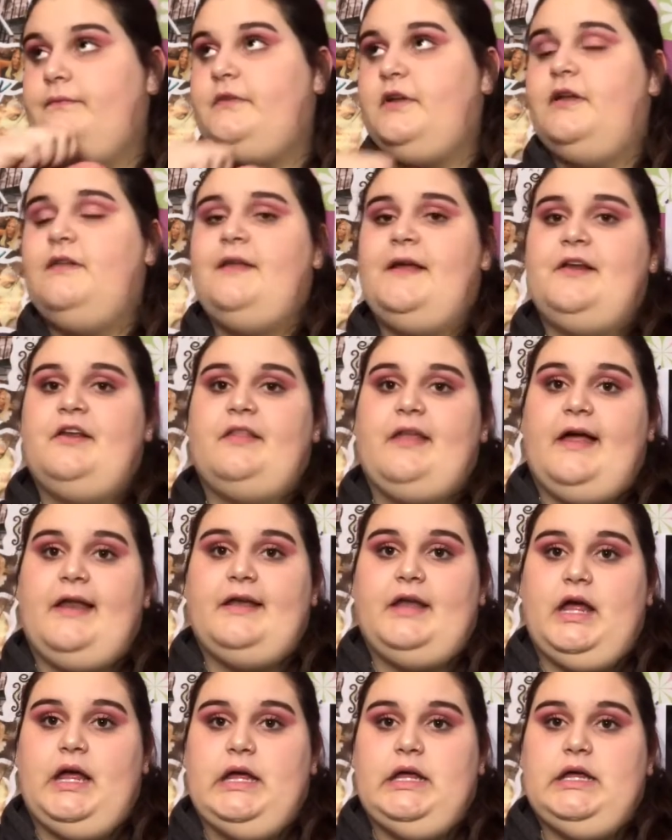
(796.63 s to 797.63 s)
later that
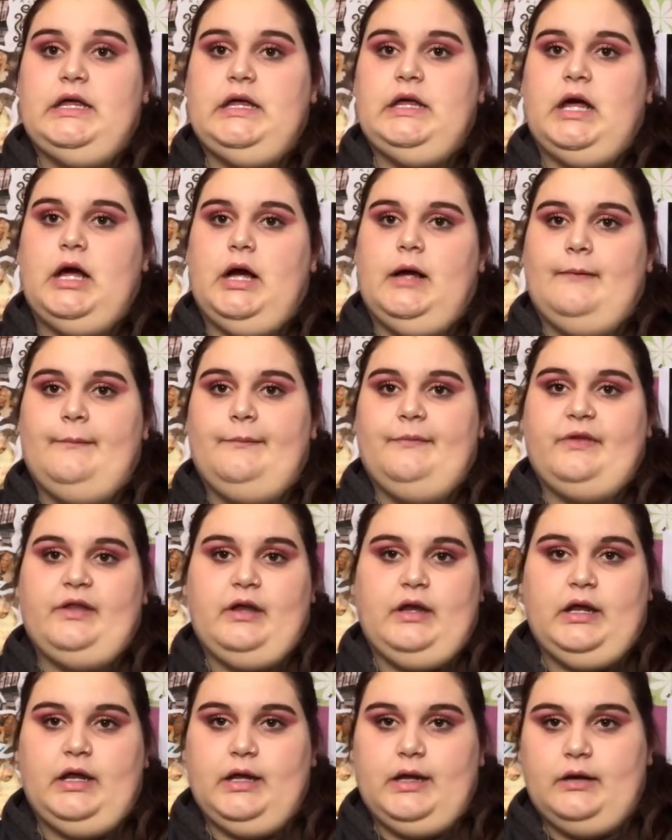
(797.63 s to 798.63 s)
night he comes and
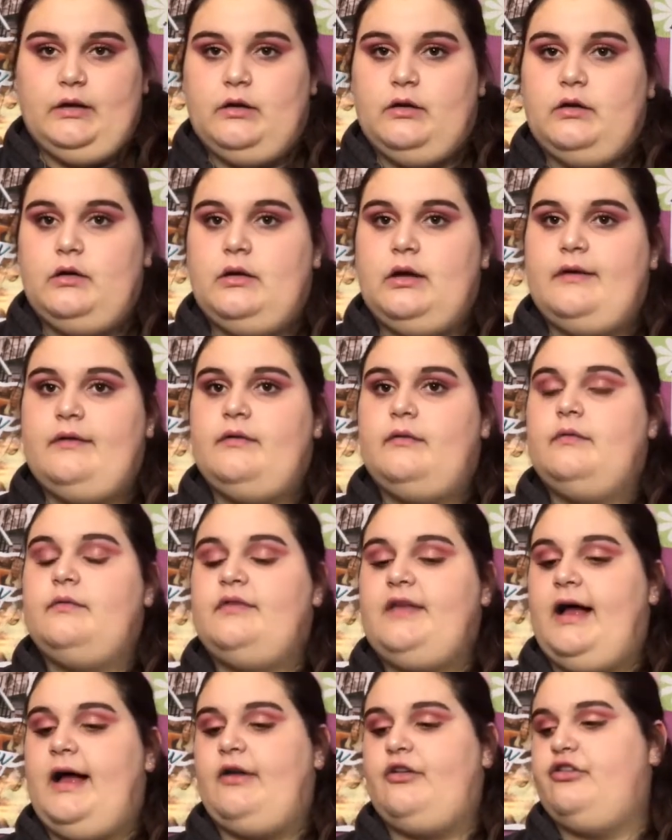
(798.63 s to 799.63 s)
he
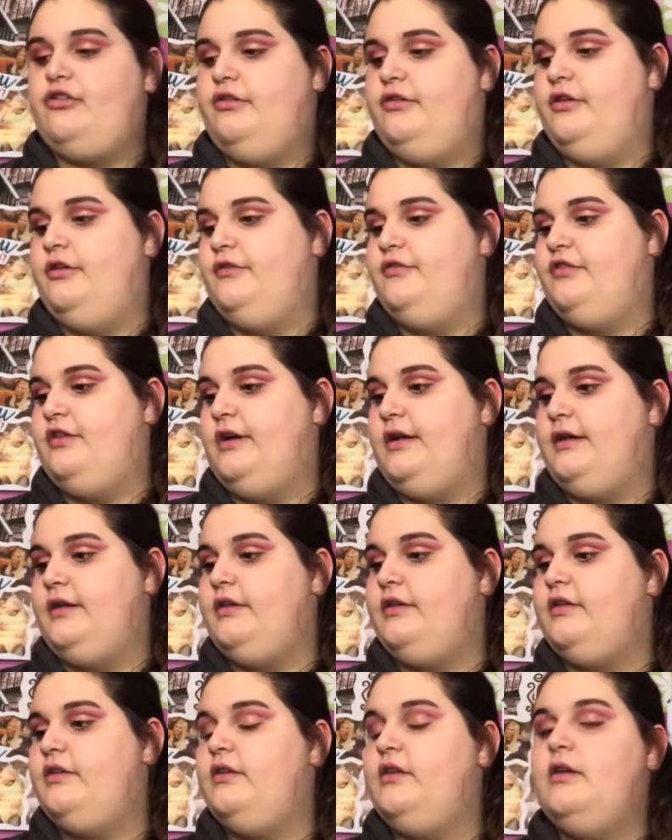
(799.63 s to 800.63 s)
attacks her and her
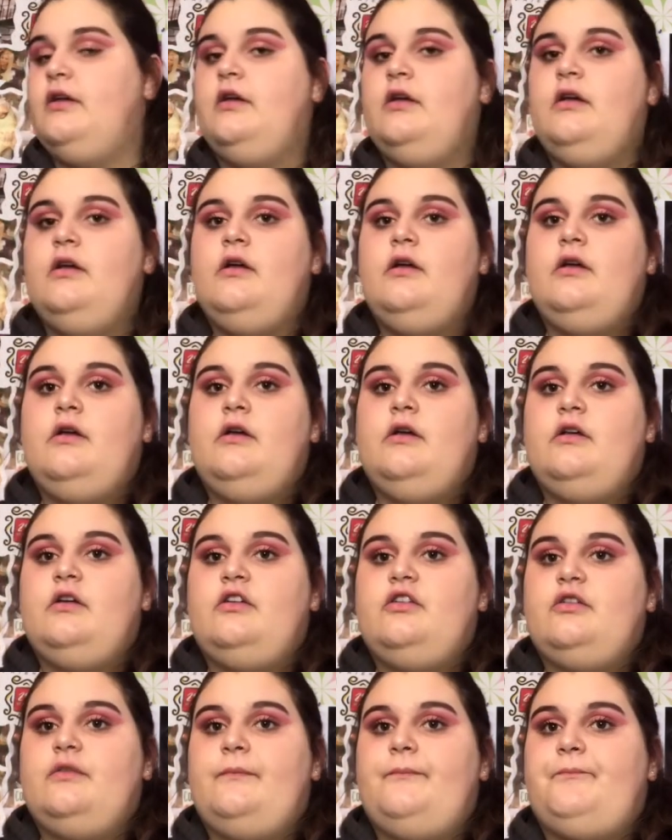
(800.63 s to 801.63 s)
friends,
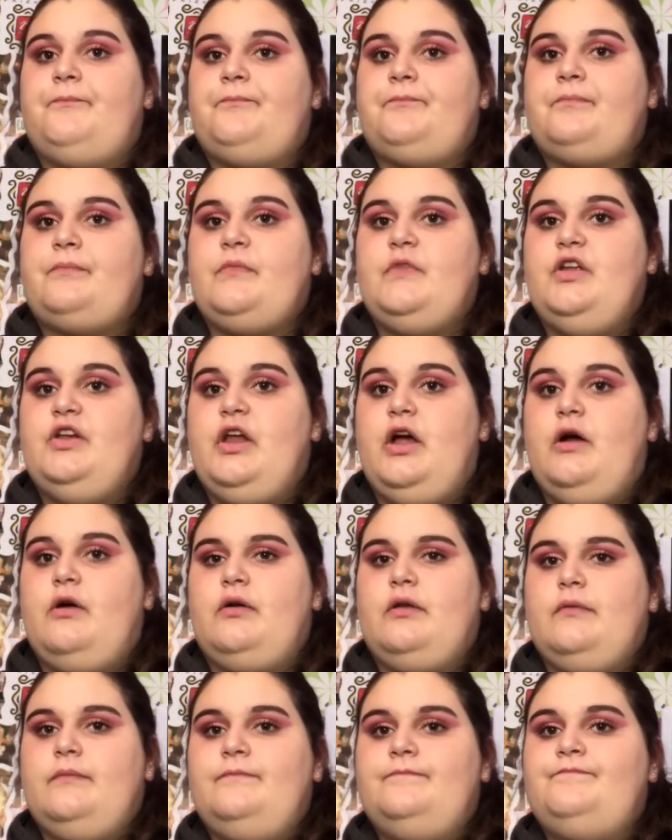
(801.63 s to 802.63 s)
you know.